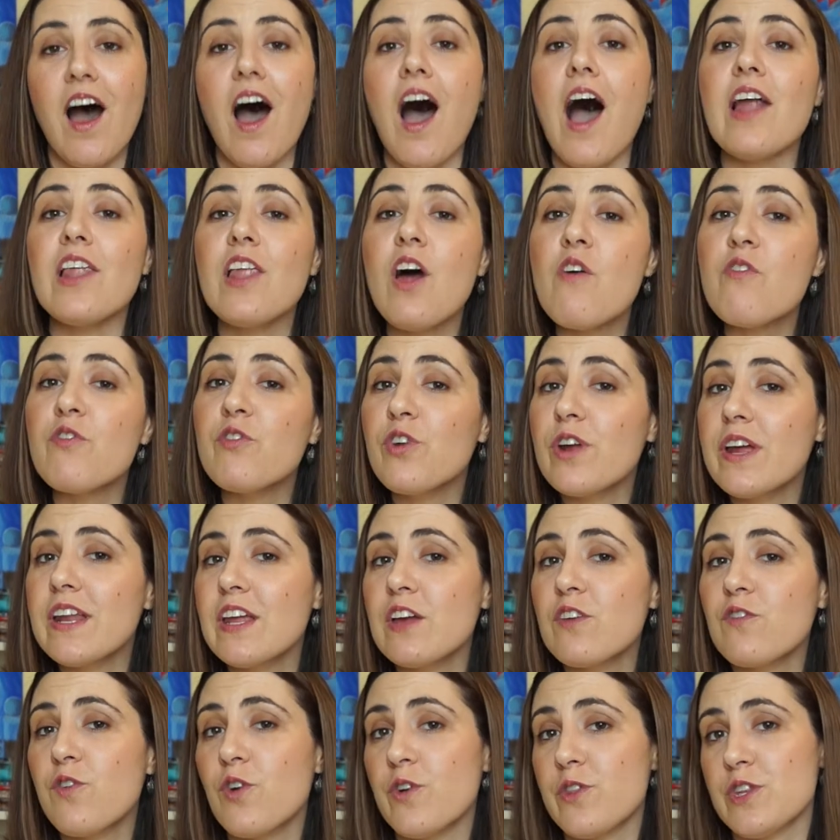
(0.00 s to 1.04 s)
I love
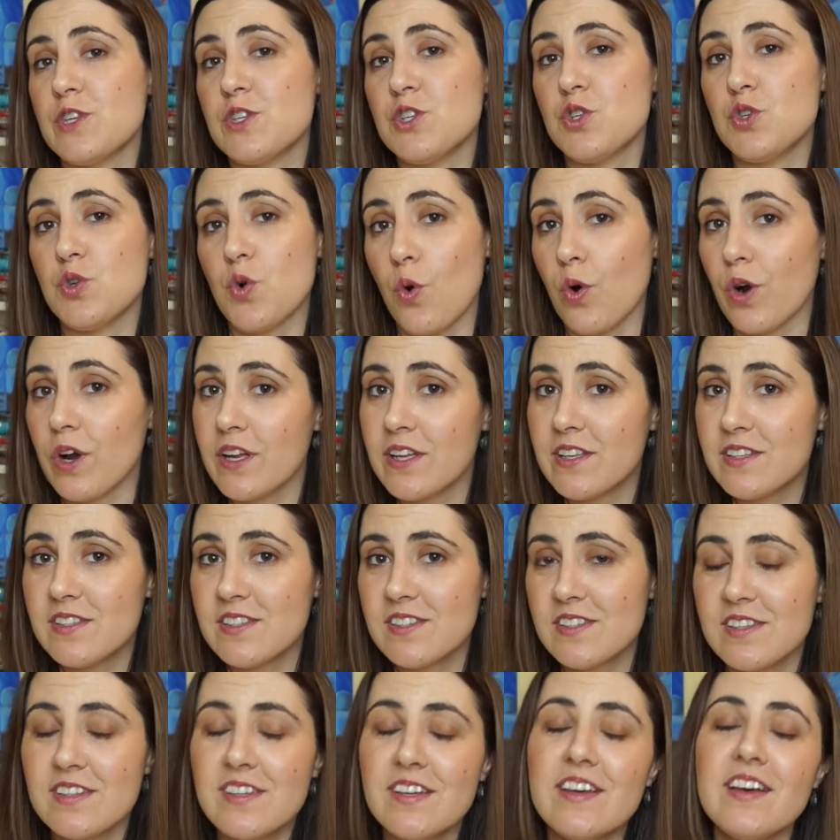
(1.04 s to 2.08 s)
reading for the
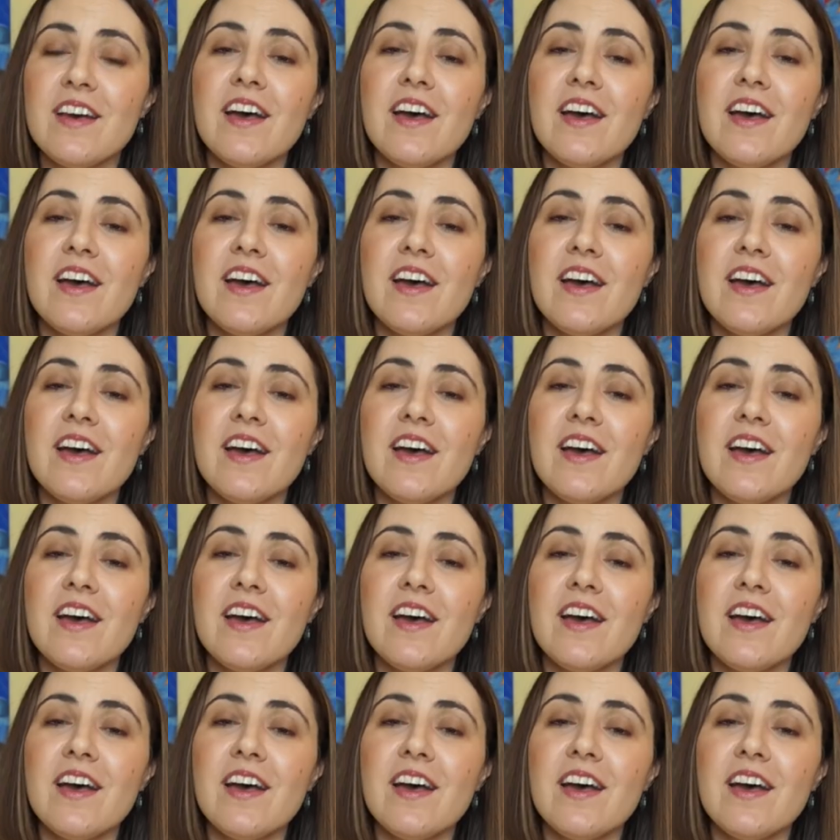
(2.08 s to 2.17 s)
stories.